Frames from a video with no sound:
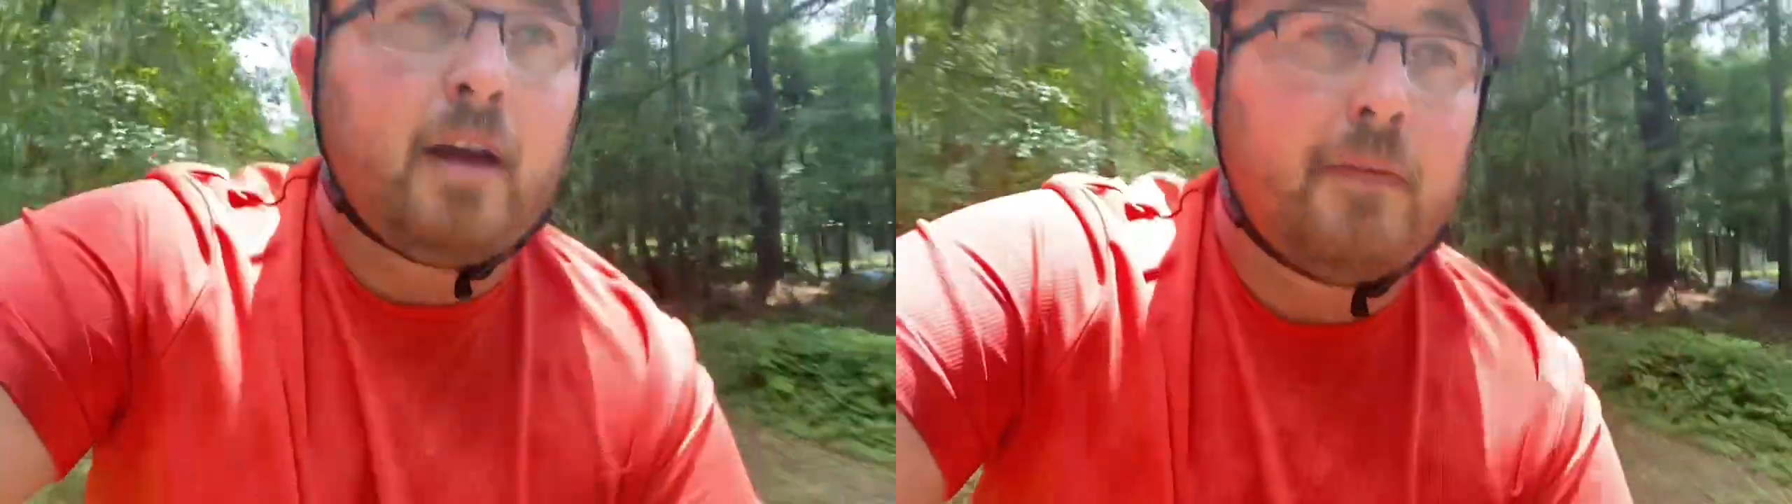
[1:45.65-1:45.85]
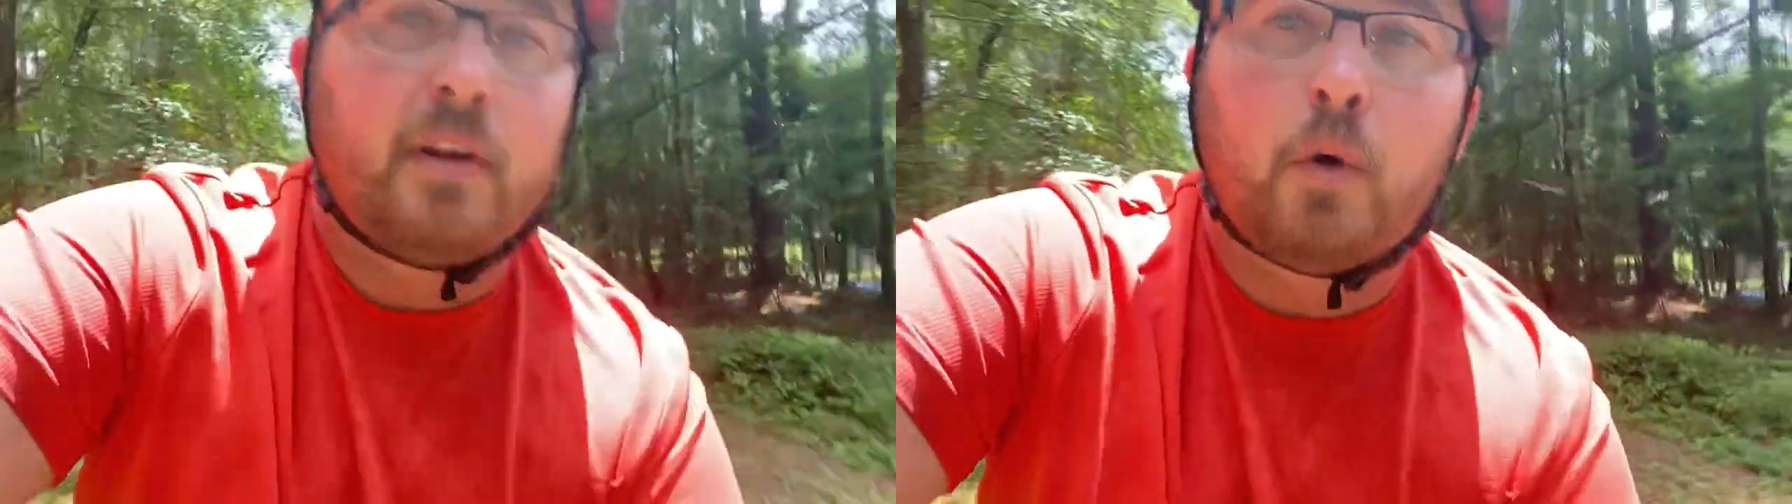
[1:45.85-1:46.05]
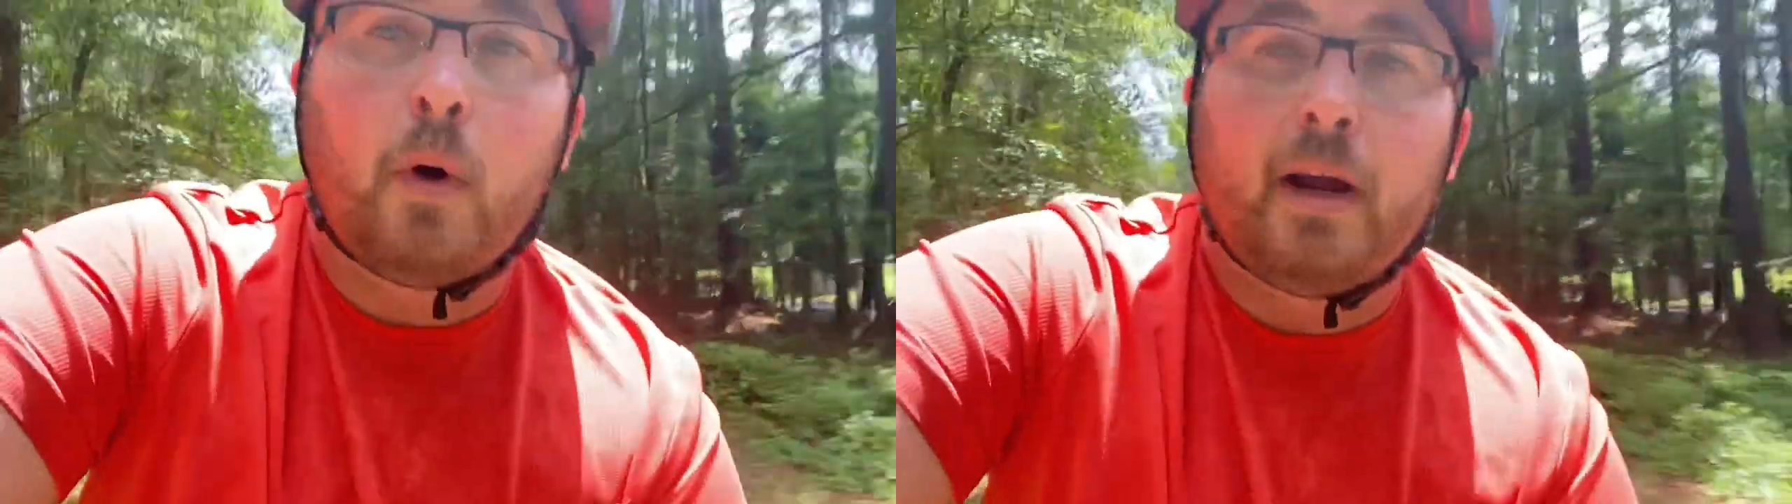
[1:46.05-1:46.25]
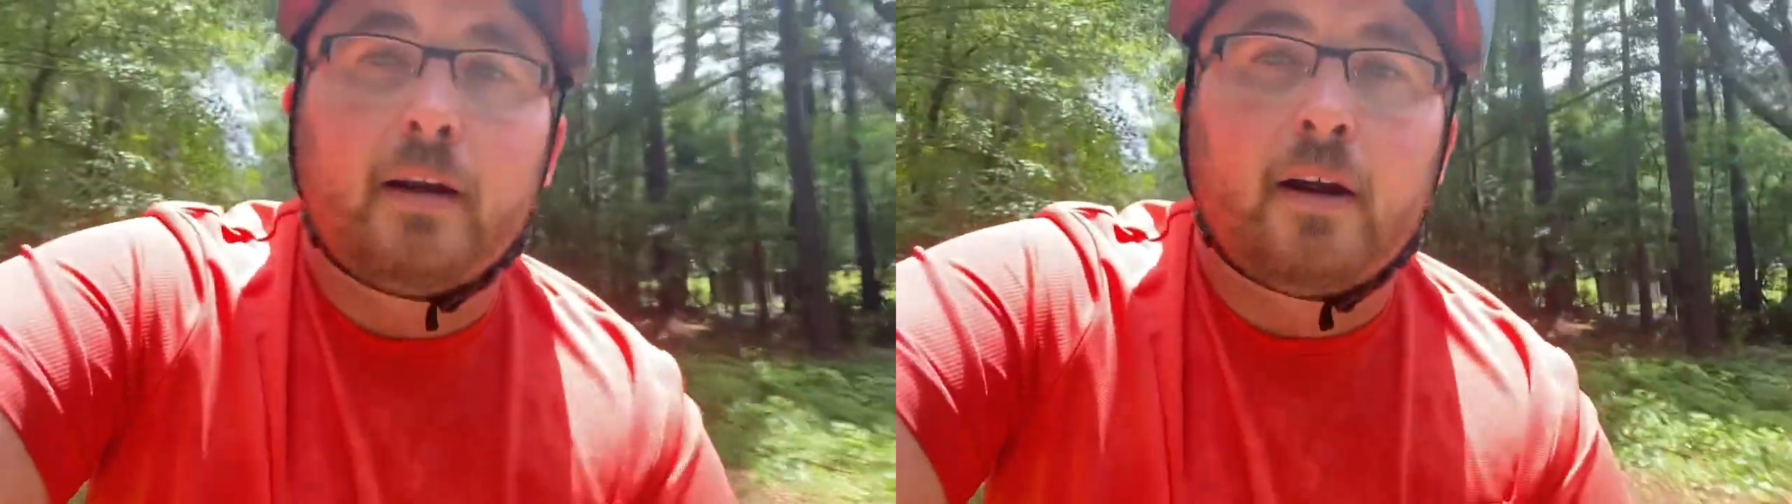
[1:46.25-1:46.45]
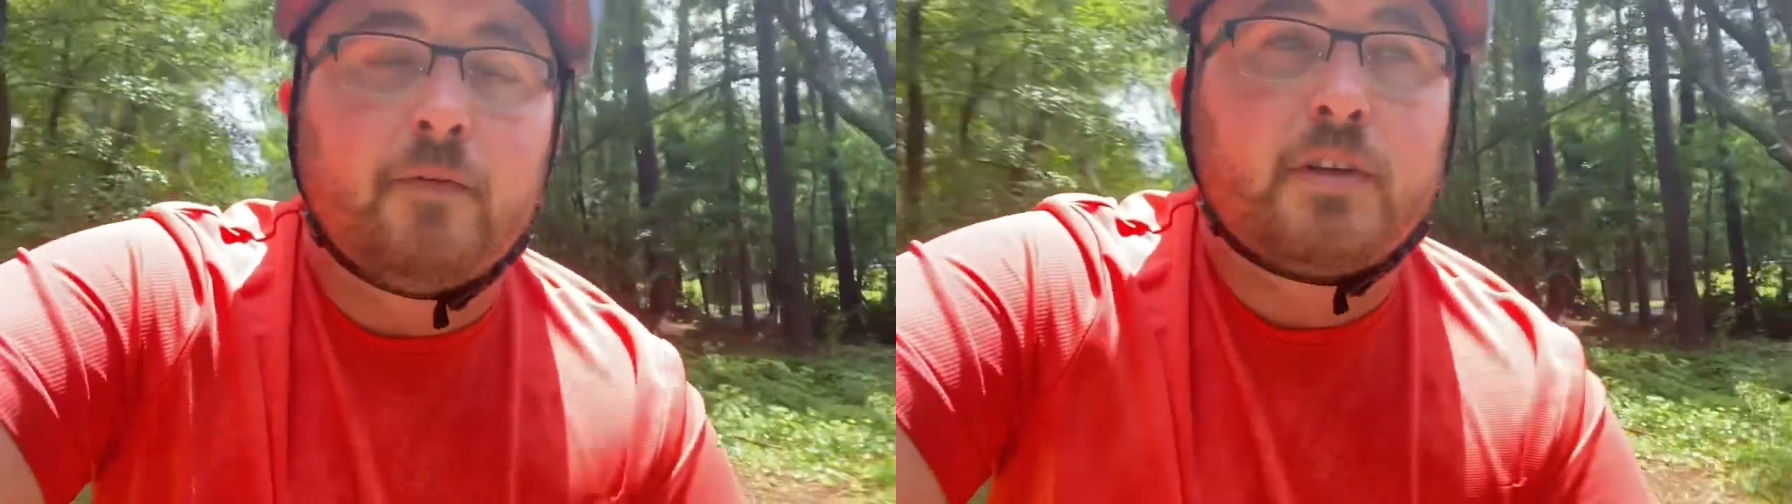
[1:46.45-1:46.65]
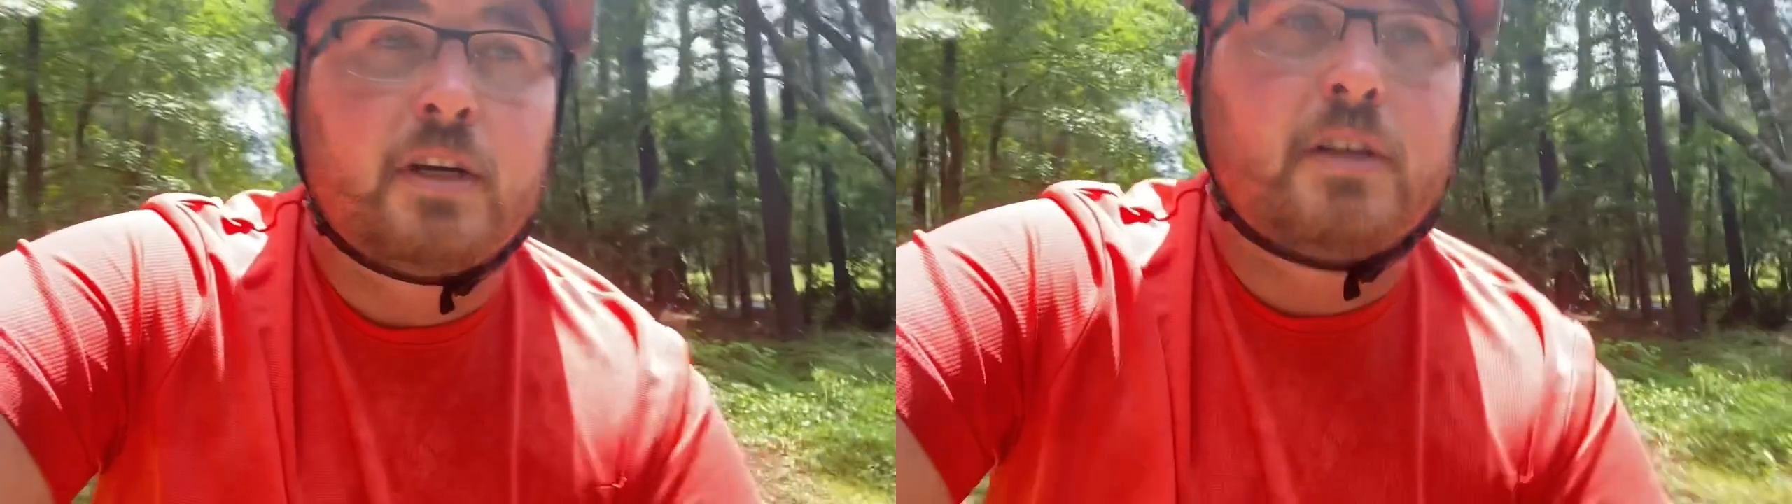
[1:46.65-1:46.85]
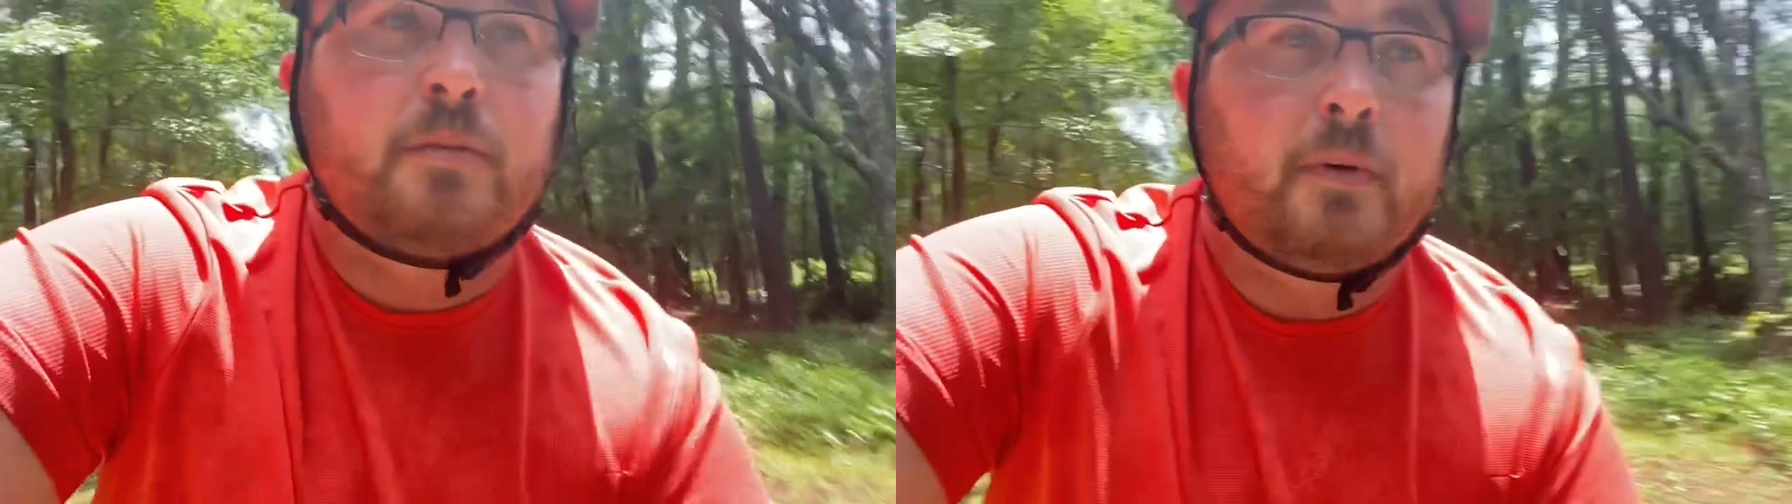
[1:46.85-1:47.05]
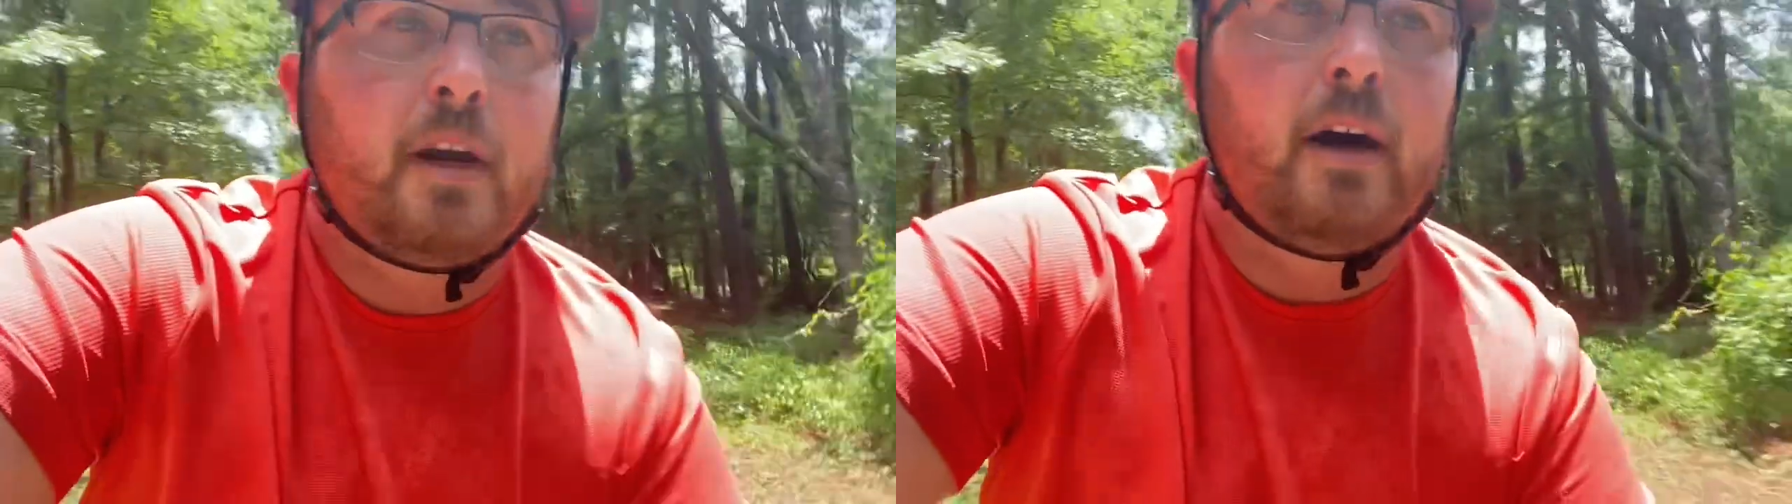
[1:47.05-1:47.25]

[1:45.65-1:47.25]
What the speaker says: having quiet conversation with